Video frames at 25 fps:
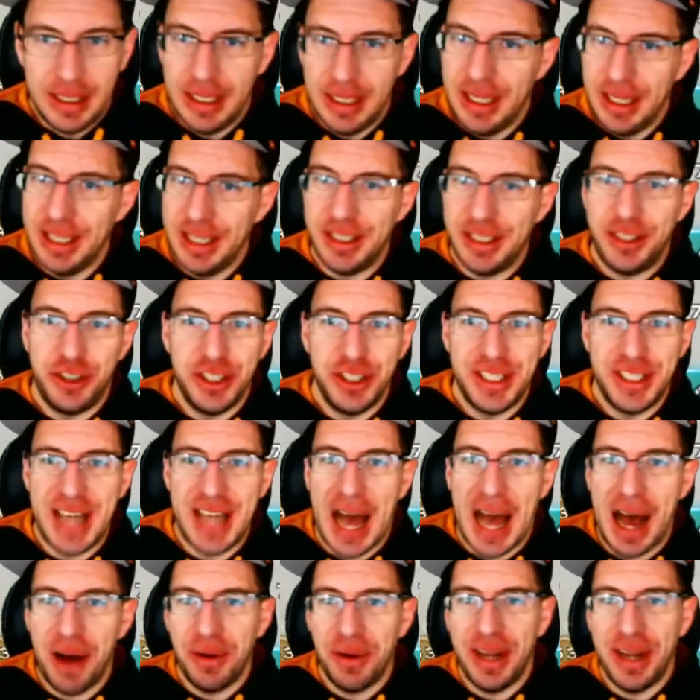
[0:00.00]
It's just
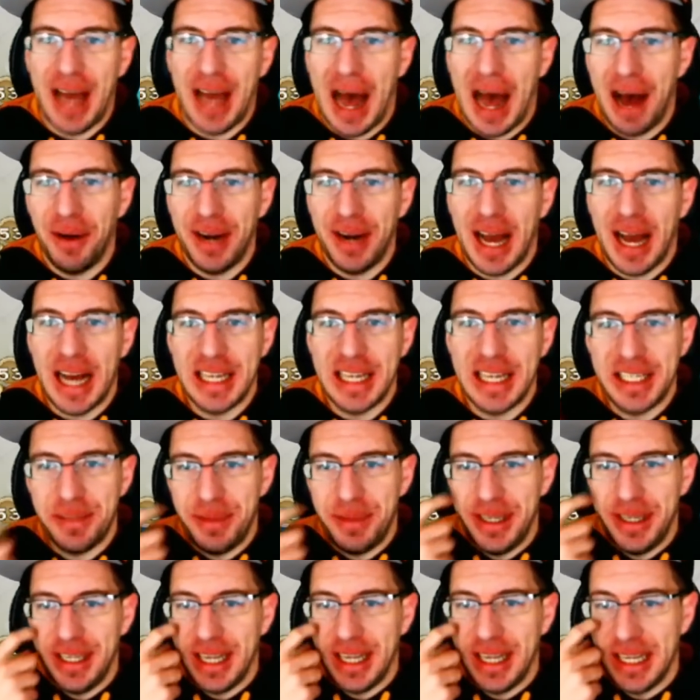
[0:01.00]
how it has to
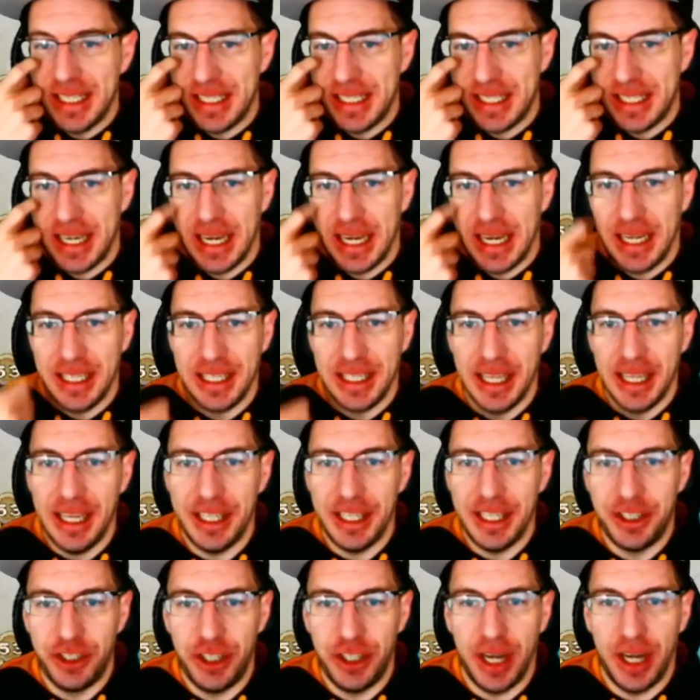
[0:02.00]
be against
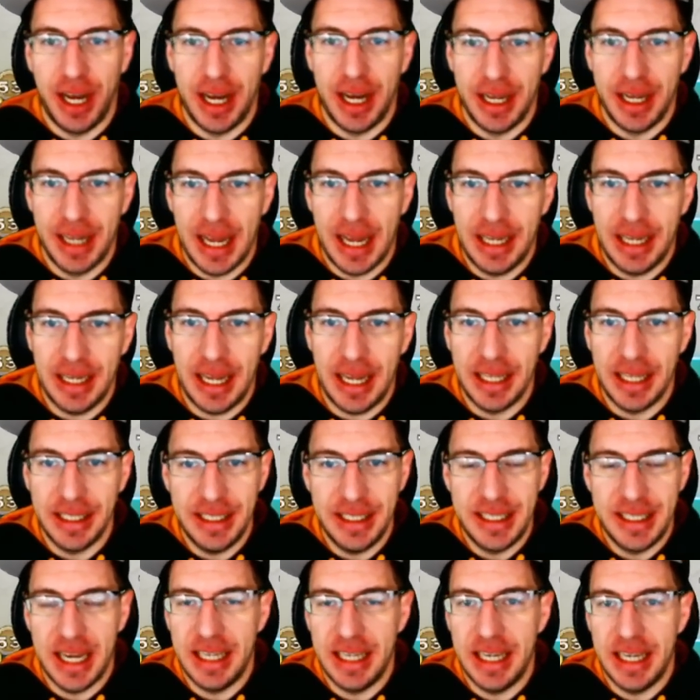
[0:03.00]
Lich, at
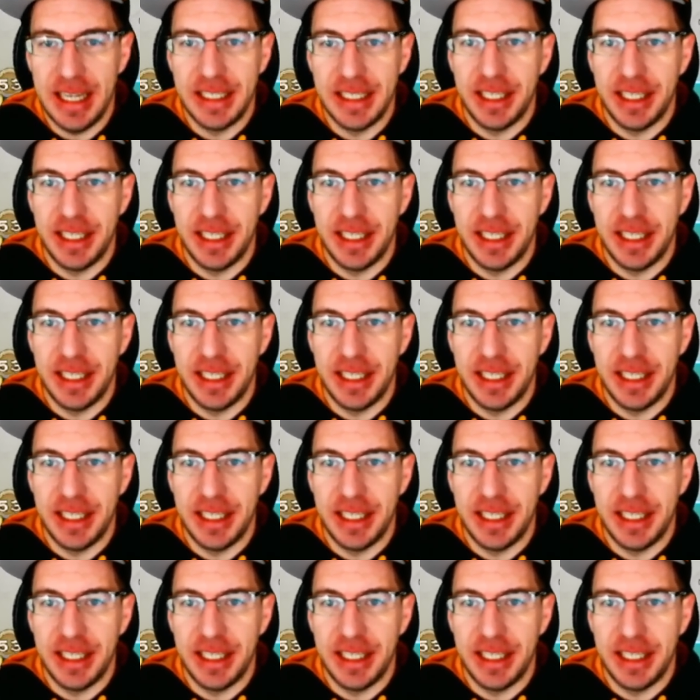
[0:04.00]
least as